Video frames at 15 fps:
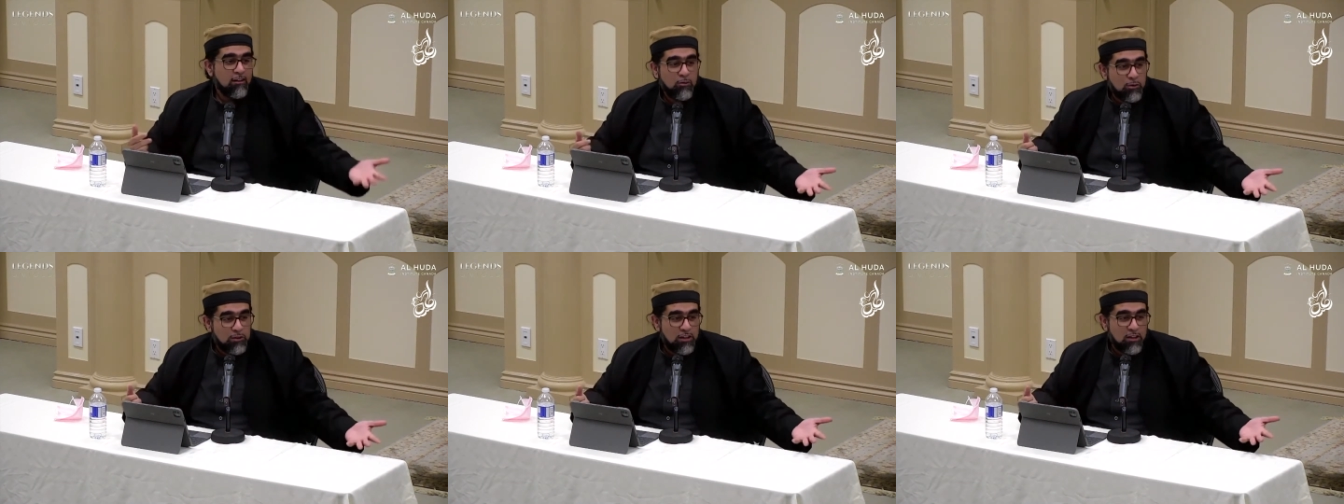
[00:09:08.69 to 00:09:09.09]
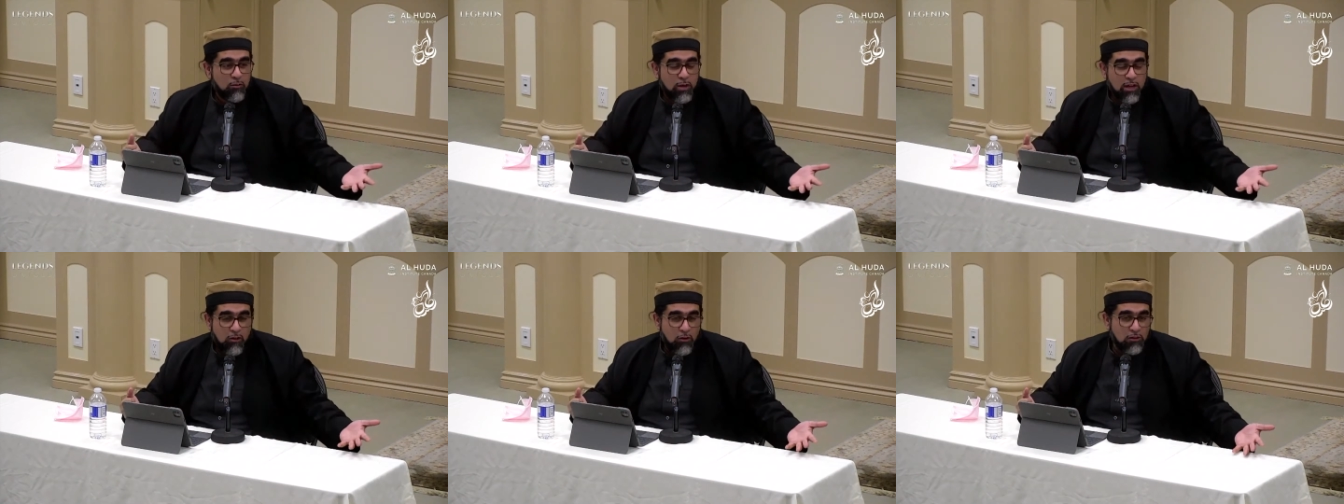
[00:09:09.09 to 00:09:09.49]
Within a
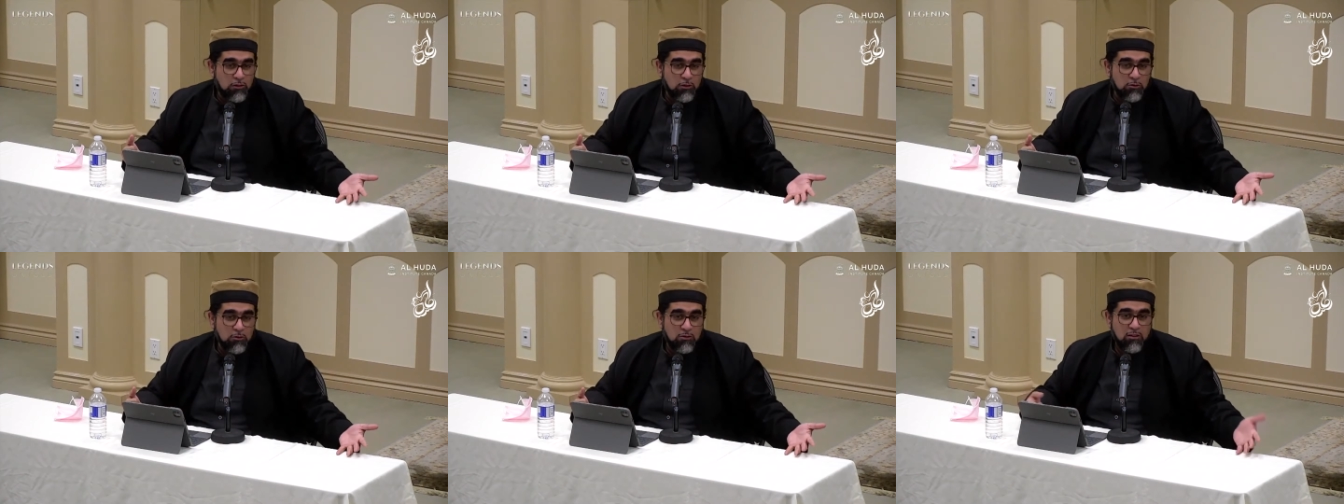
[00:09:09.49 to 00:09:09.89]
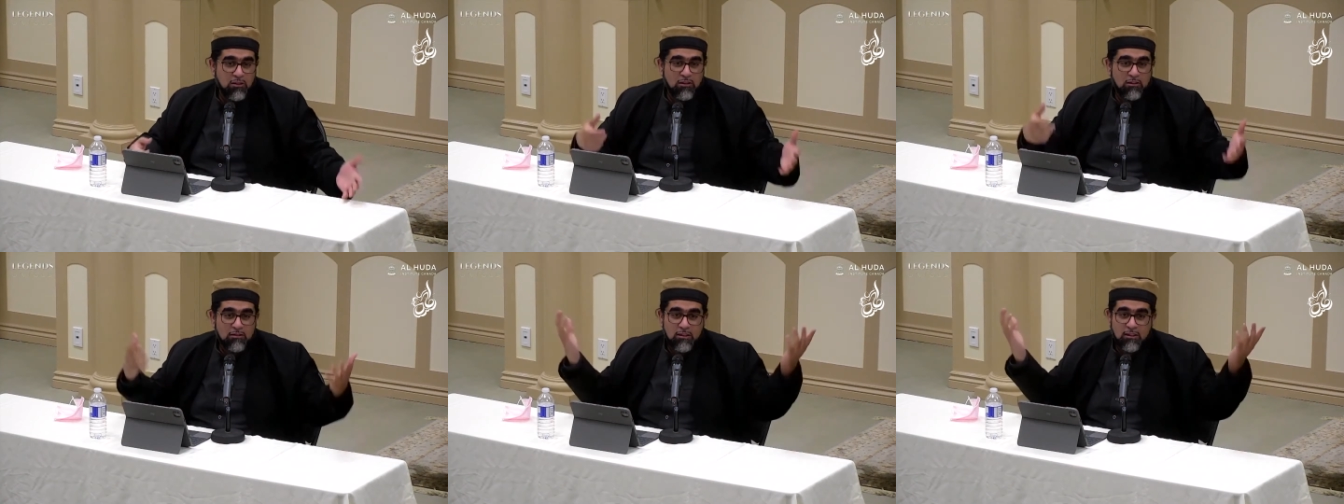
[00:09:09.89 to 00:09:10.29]
week or two,
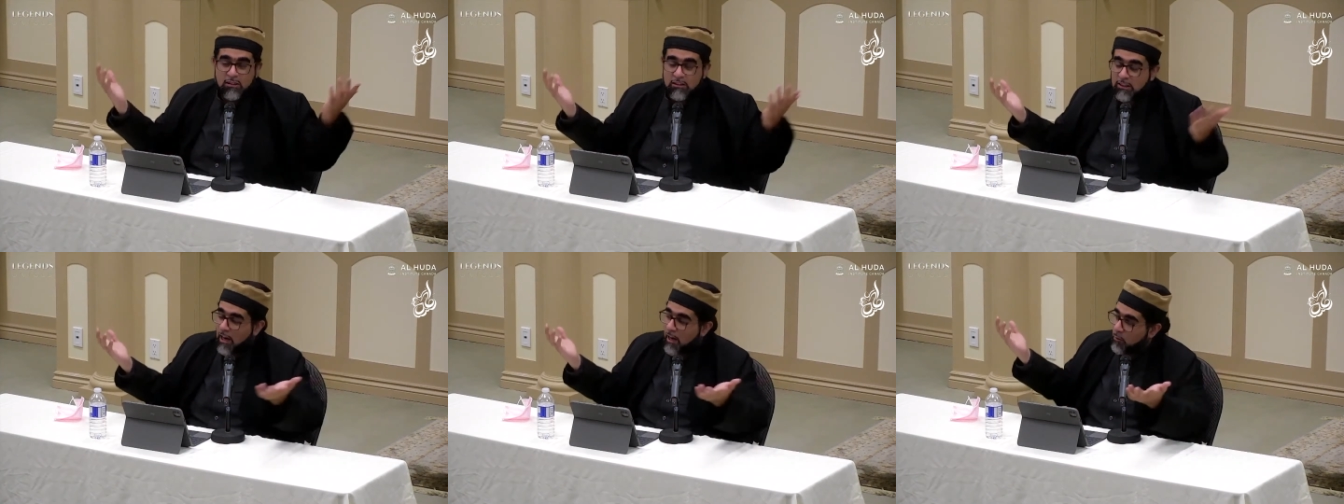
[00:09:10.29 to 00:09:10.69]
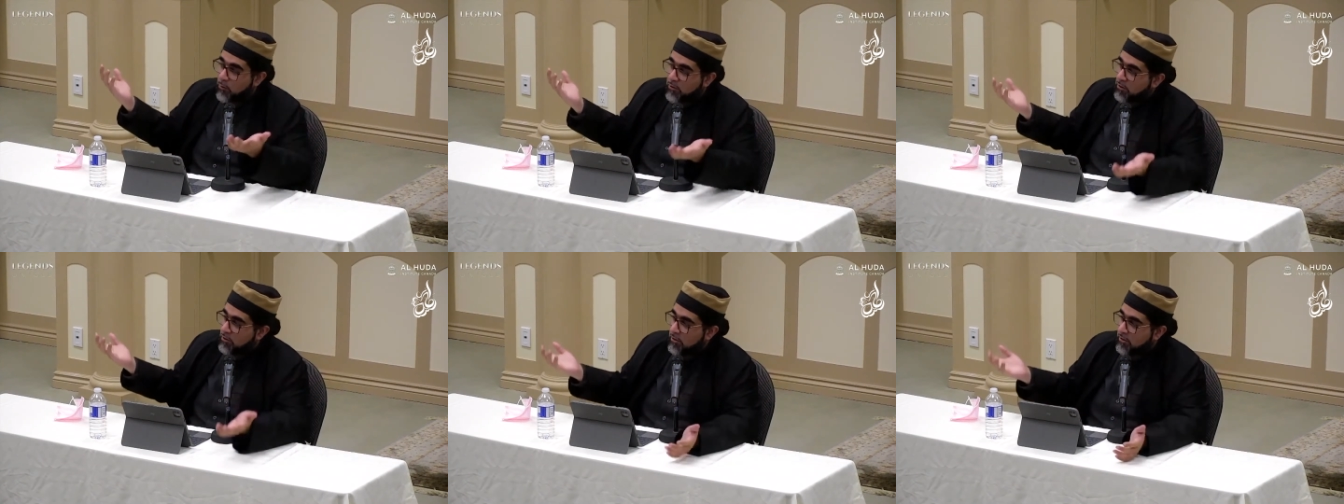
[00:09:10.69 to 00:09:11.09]
the, the guard would
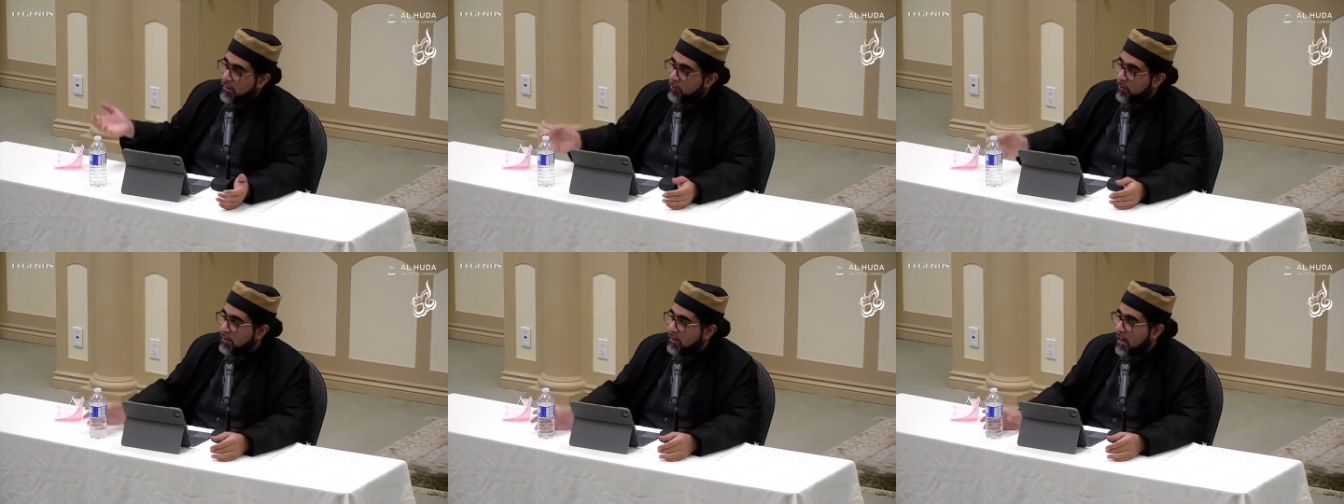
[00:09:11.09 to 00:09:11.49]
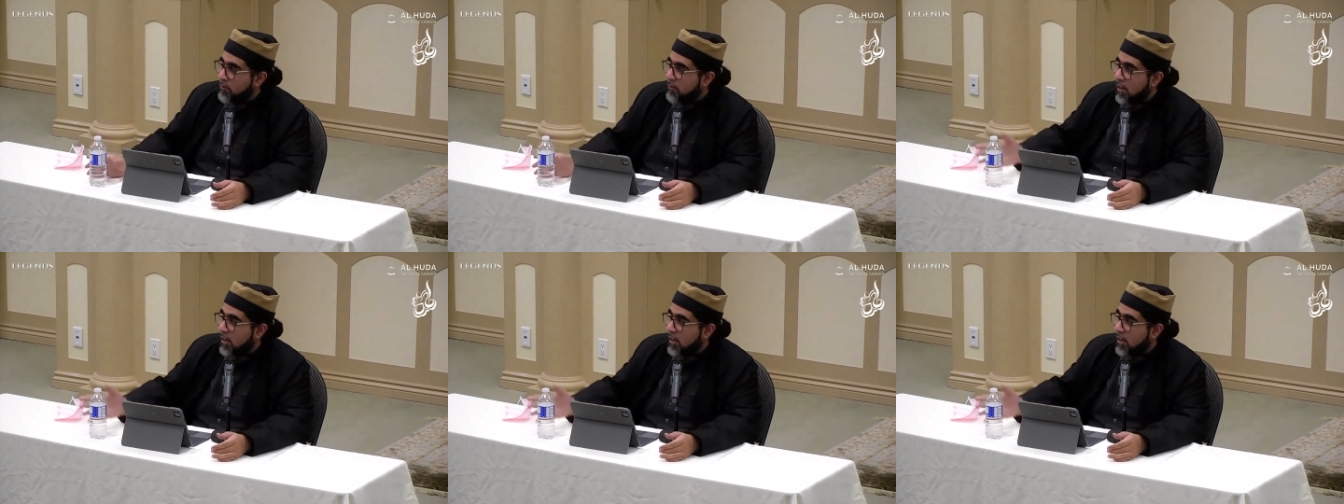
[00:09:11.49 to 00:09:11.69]
just accept Islam.